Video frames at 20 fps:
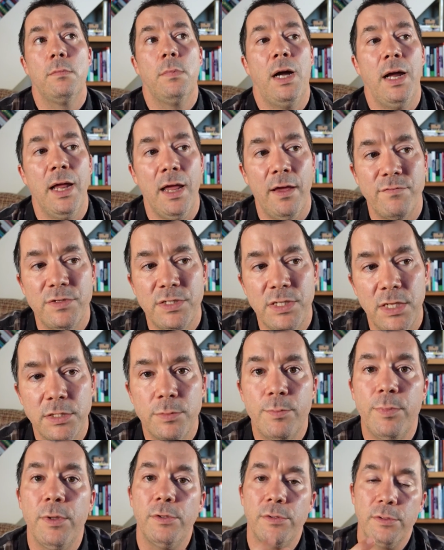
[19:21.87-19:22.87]
I have
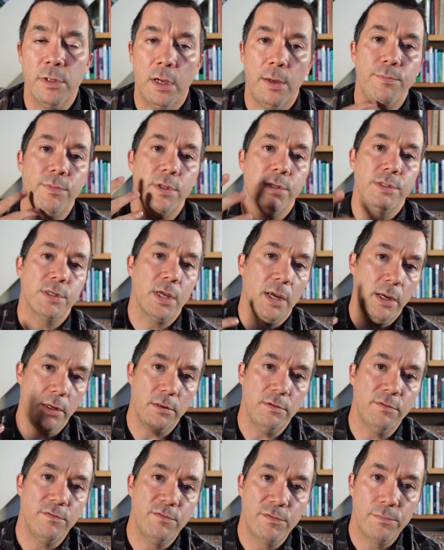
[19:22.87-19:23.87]
since built up this
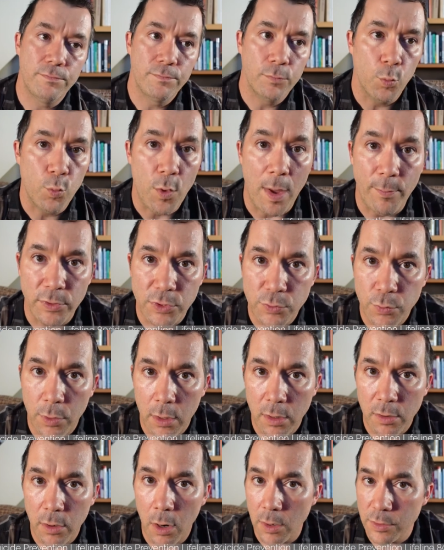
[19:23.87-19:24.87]
kind of
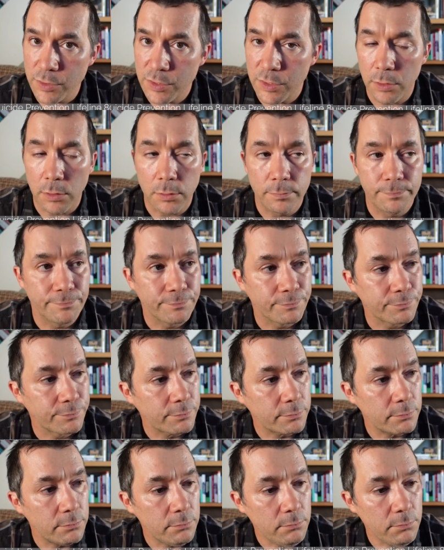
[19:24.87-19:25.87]
repertoire arsenal.
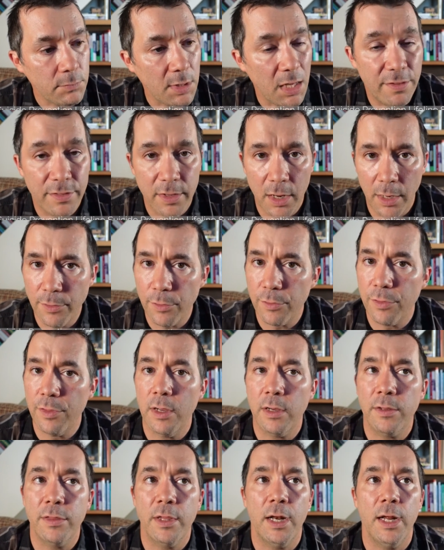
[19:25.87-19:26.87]
The other
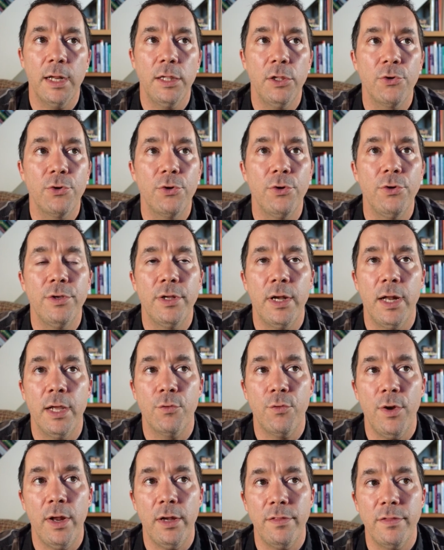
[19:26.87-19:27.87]
thing that I learned, and I
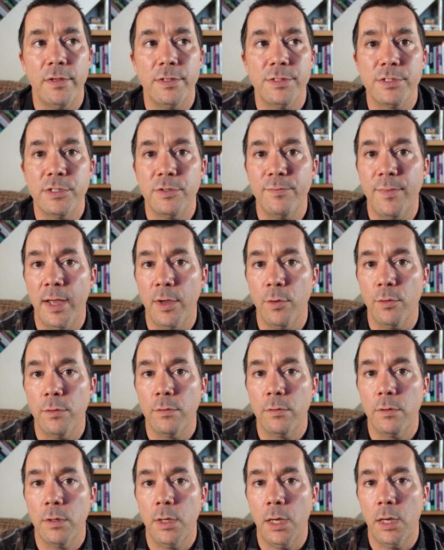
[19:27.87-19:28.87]
credit this to my
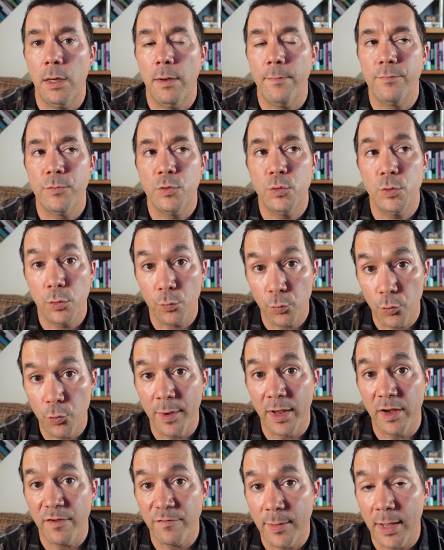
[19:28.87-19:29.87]
to a
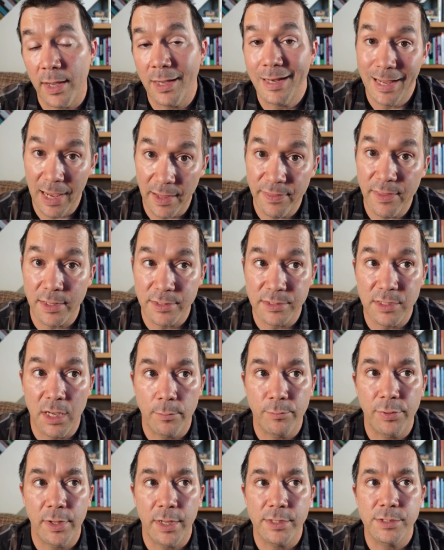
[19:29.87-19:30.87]
roommate of mine at that
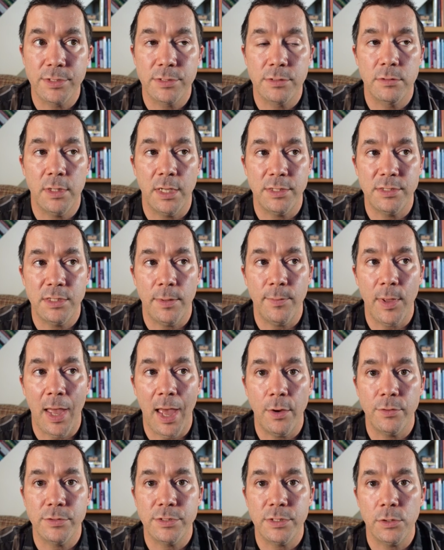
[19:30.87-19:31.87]
same place, that same
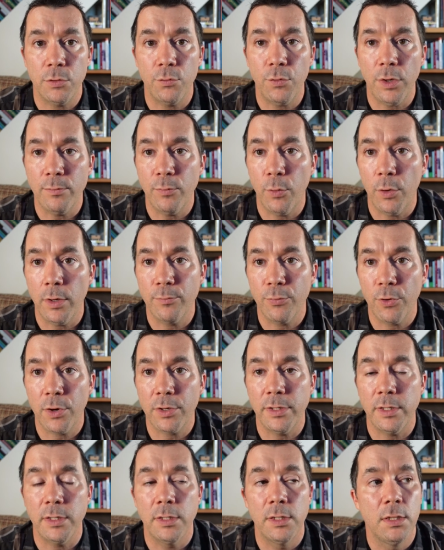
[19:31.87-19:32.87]
house in Greenpoint,
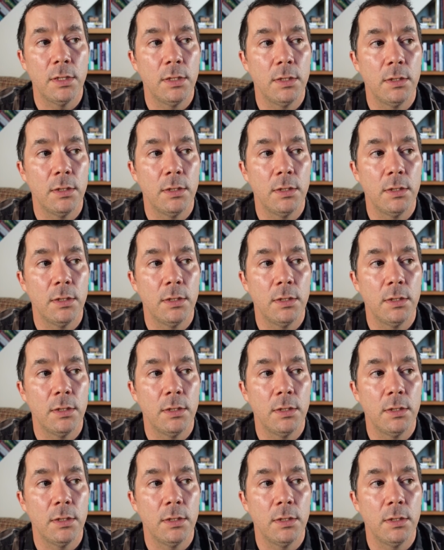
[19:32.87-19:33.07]
Brooklyn,